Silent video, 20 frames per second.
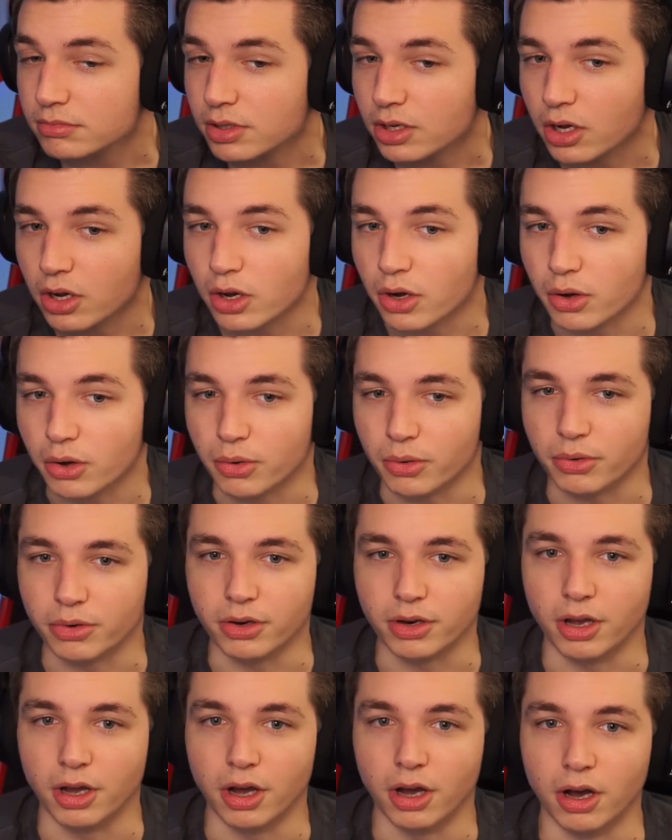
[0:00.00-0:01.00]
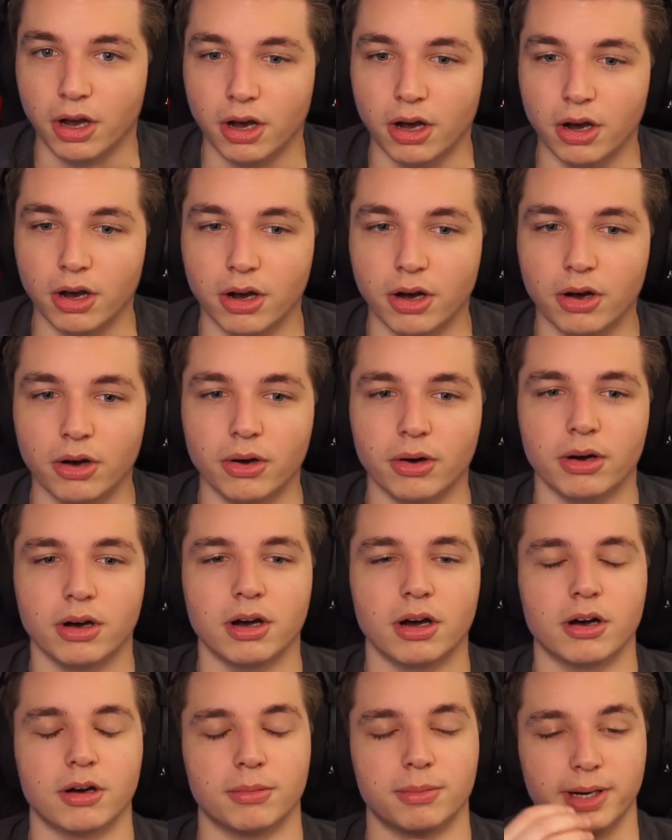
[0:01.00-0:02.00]
Oh no.
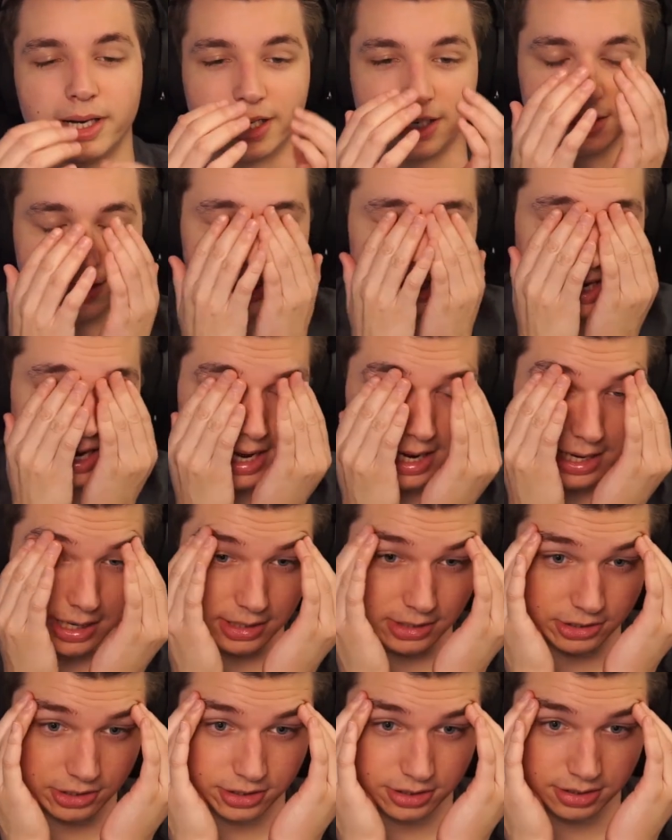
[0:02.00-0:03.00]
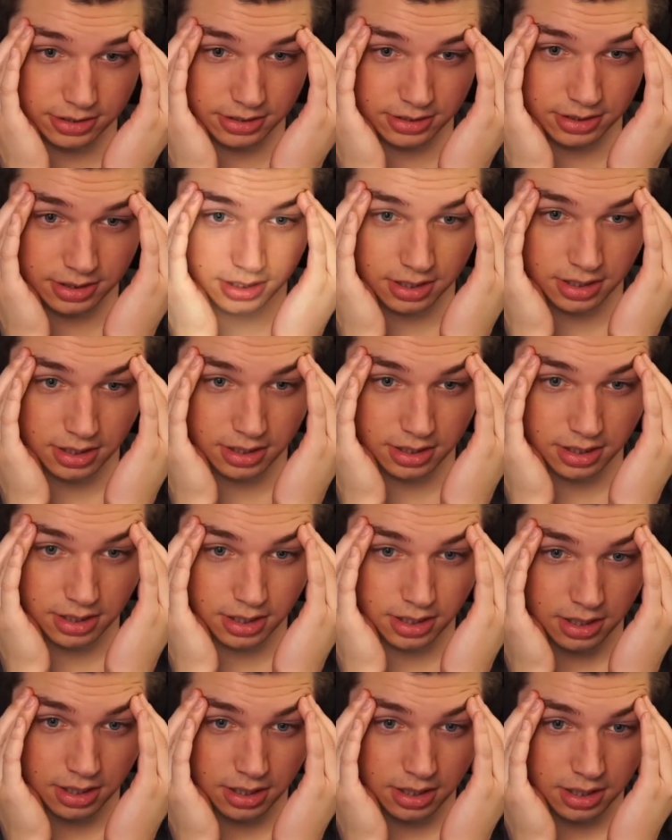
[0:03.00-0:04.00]
Oh my
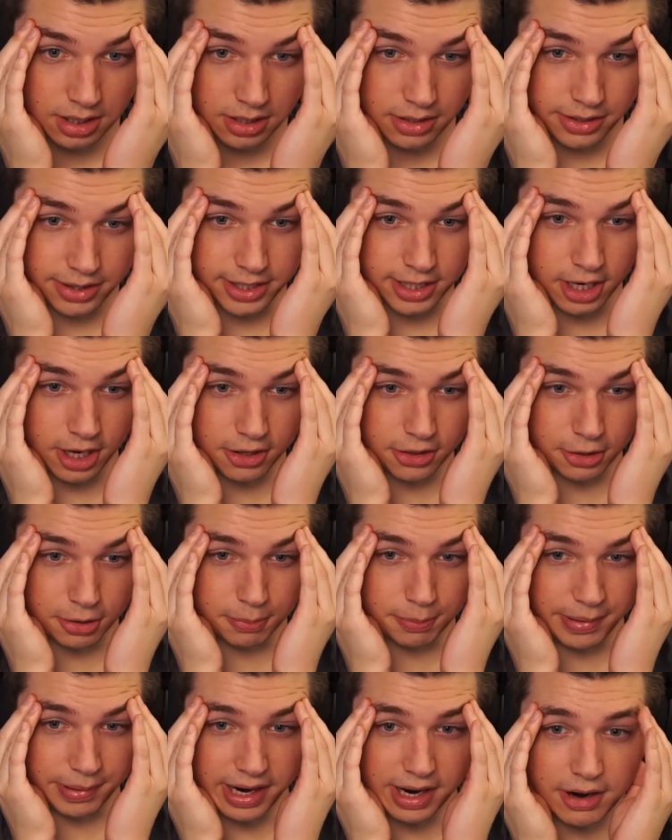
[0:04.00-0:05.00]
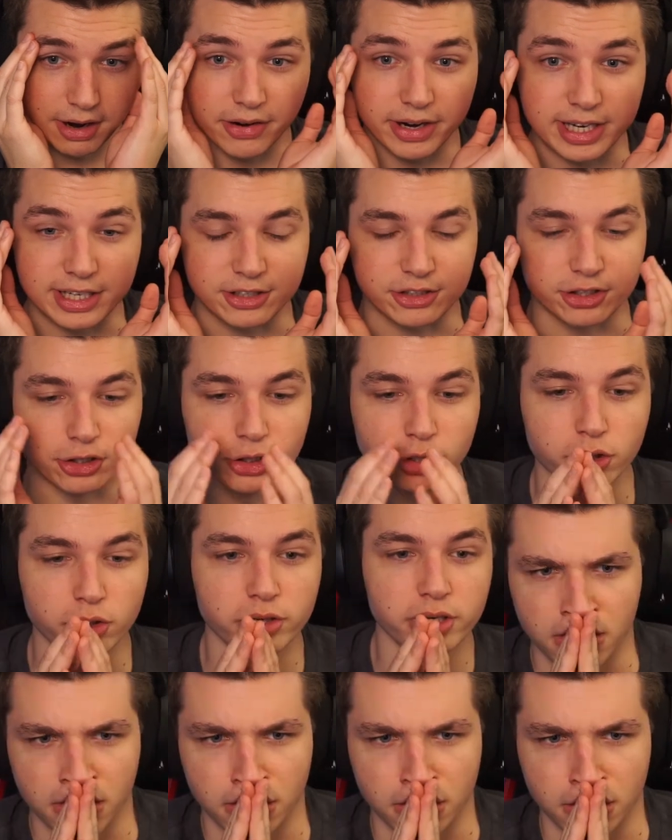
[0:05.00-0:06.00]
gosh. The other Barry,
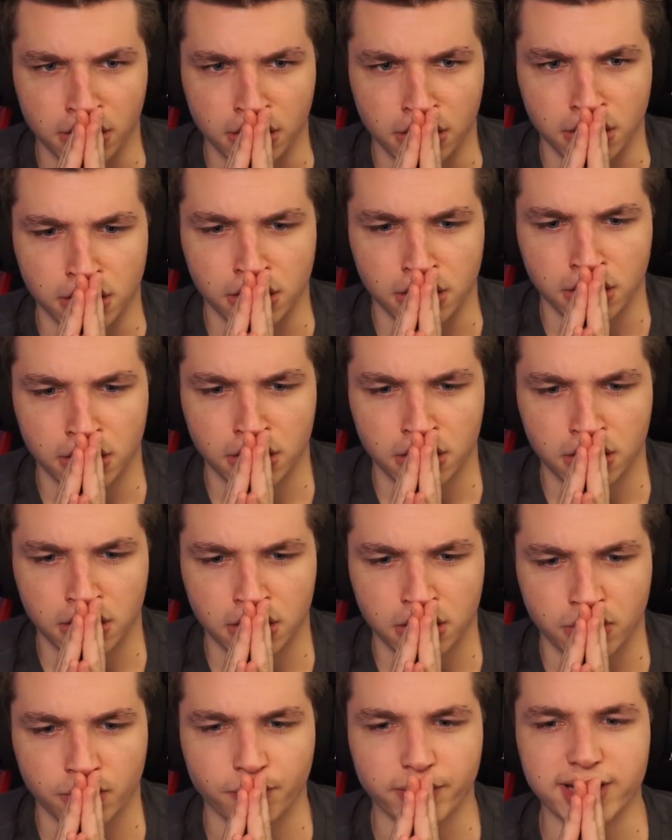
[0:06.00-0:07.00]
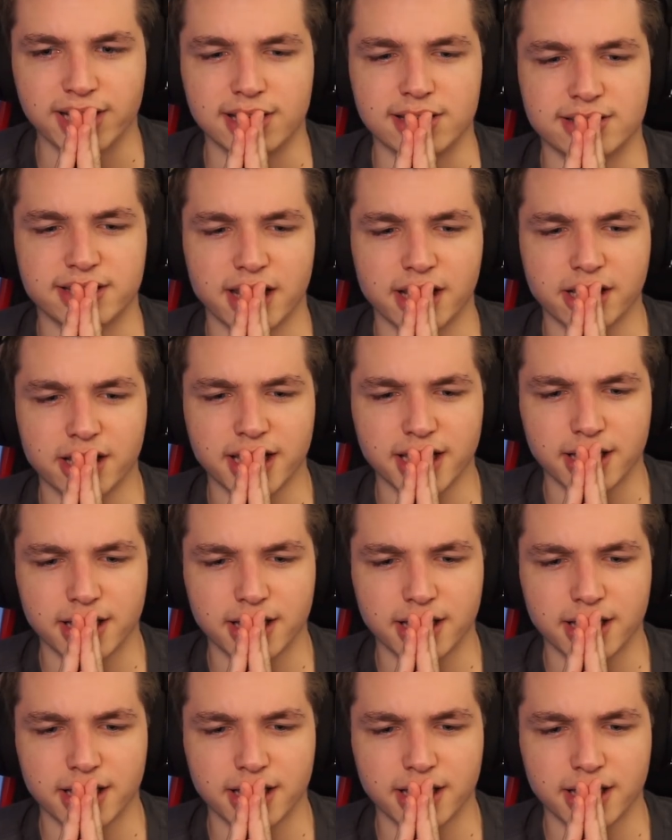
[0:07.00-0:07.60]
dude! Oh, Barry! Wait, is that like...